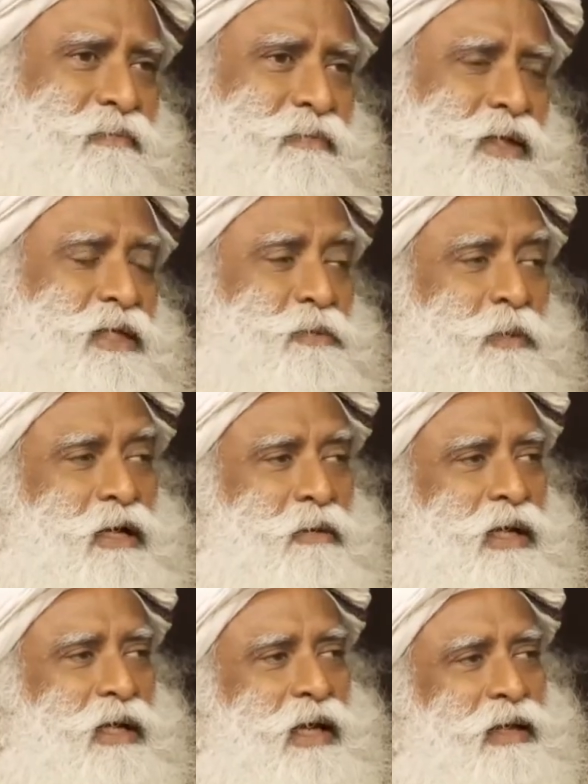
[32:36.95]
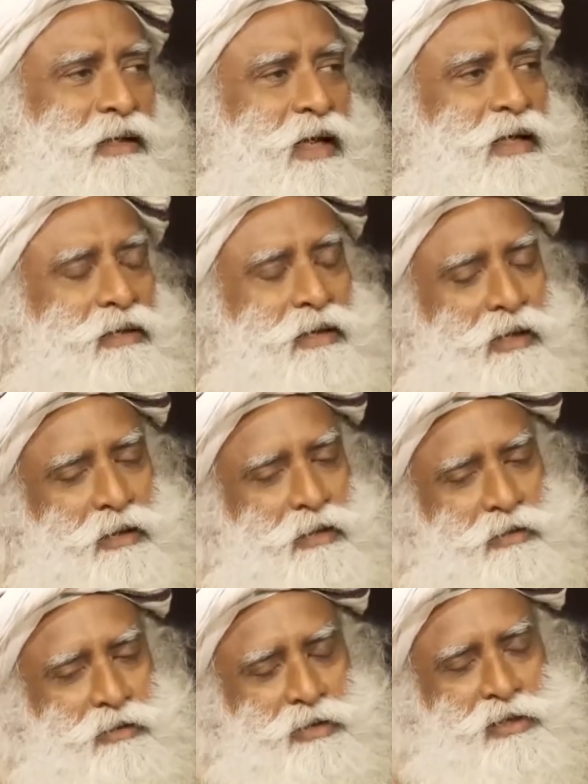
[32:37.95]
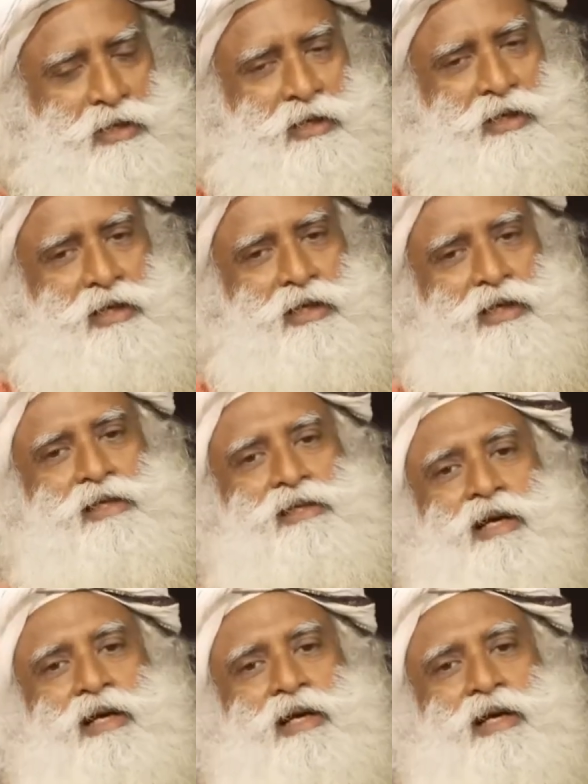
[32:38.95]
It's becoming like that. This clearly is like a